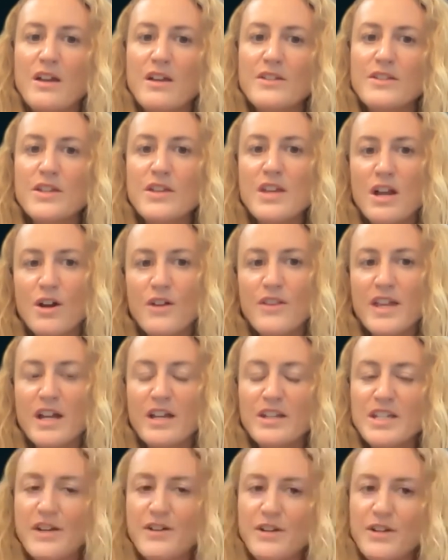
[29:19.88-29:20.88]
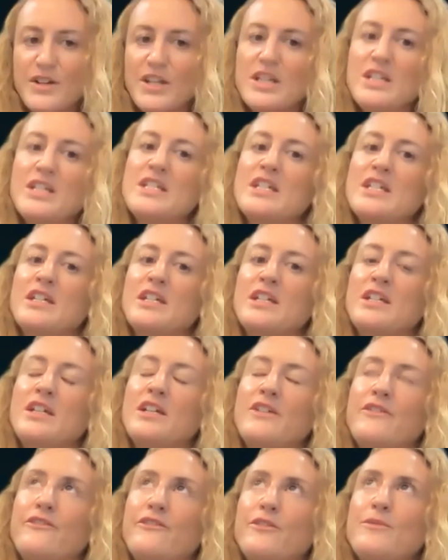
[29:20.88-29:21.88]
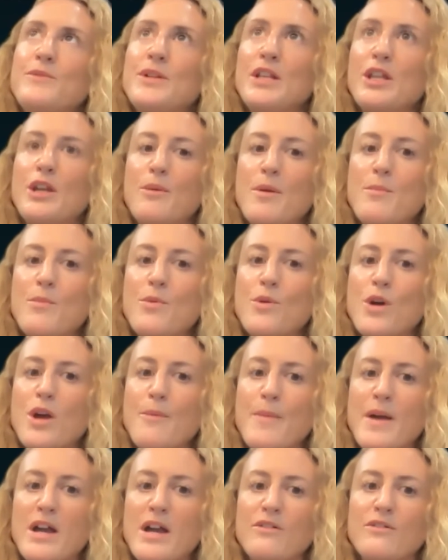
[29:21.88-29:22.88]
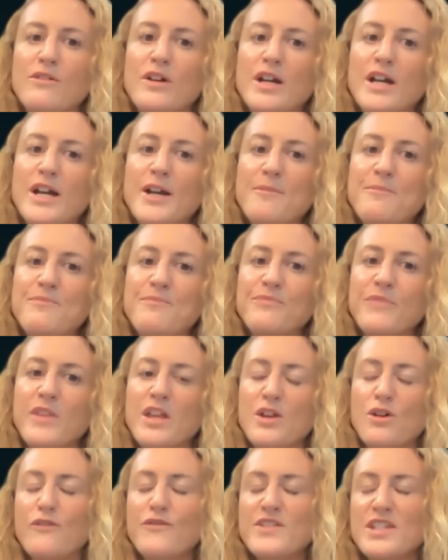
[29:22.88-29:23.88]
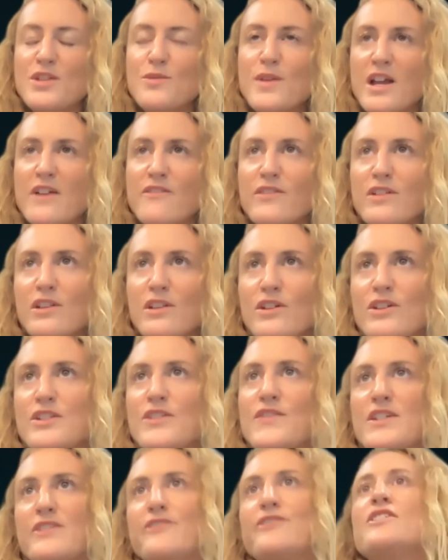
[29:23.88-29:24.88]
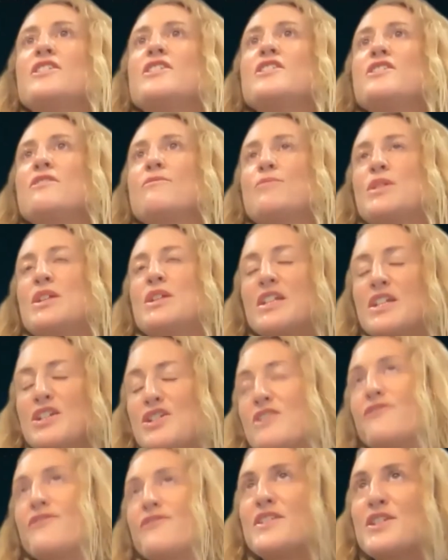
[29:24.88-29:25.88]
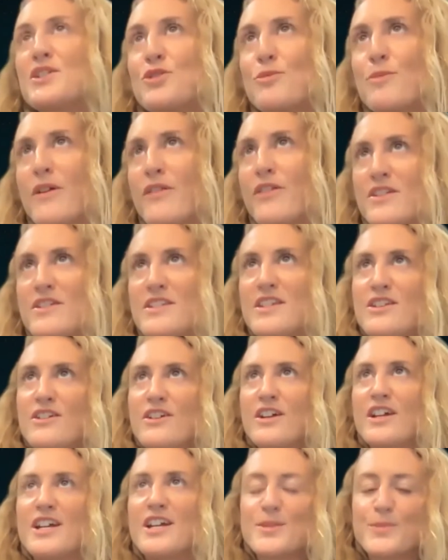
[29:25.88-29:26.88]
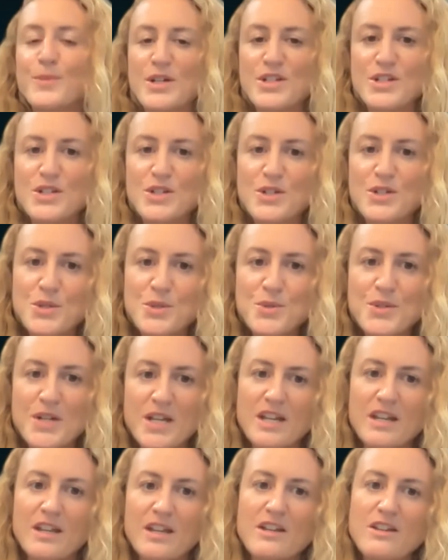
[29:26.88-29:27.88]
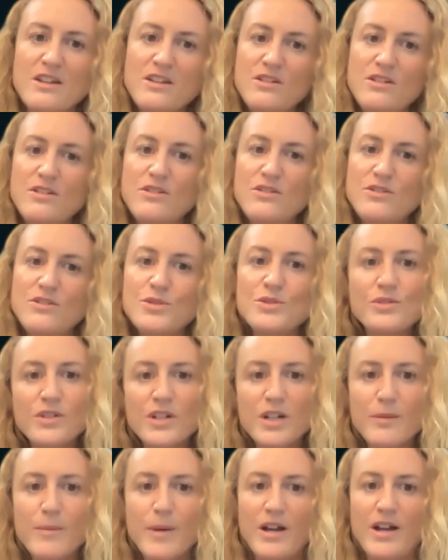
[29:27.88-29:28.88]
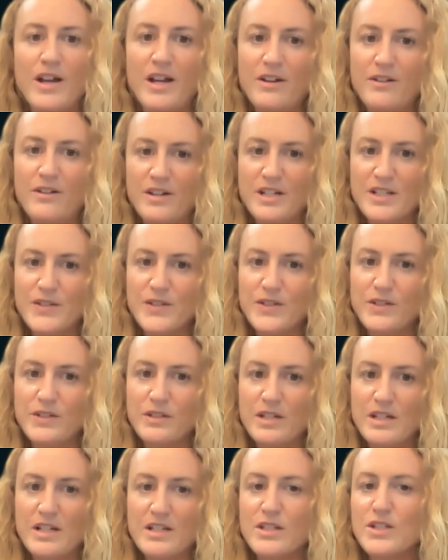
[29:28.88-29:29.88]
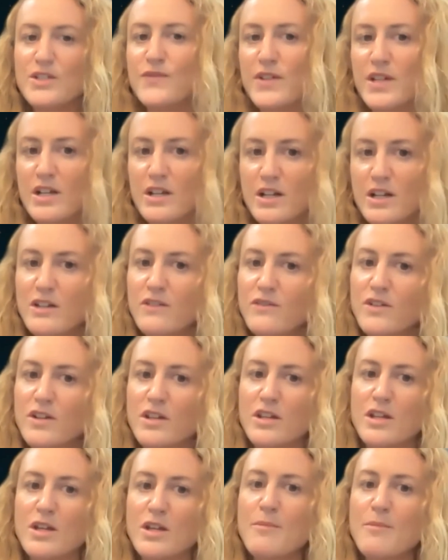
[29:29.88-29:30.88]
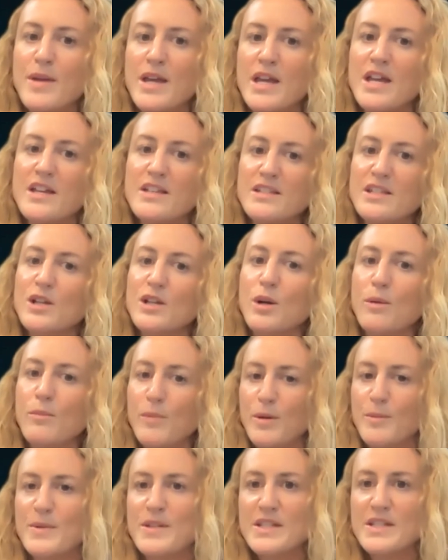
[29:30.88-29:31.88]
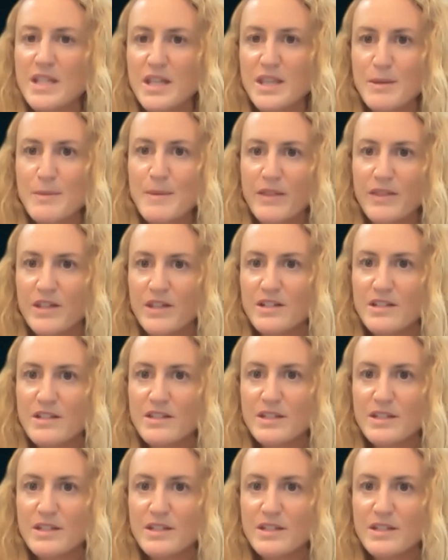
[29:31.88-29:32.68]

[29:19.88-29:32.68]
So yeah, on that, Darren, I'm keen to hear from you a little bit more about, obviously we have a lot of different, particularly geophysical methods in our exploration toolkit. Can you talk about how ExoSphere kind of compares and complements other methods?